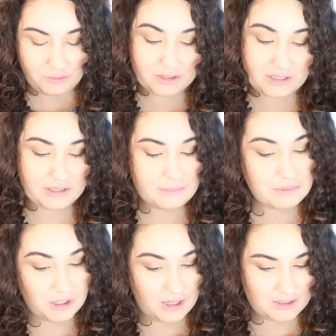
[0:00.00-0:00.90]
Oh, it's
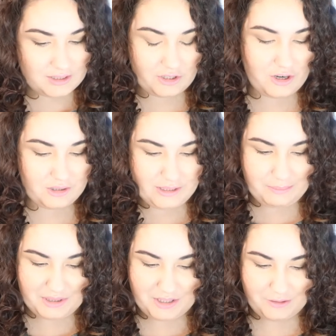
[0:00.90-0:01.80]
lip gloss. They're called
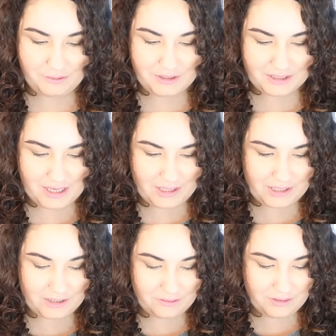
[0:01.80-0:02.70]
Lip Dews. That's kind of
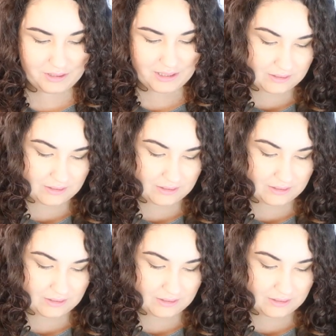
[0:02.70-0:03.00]
cute.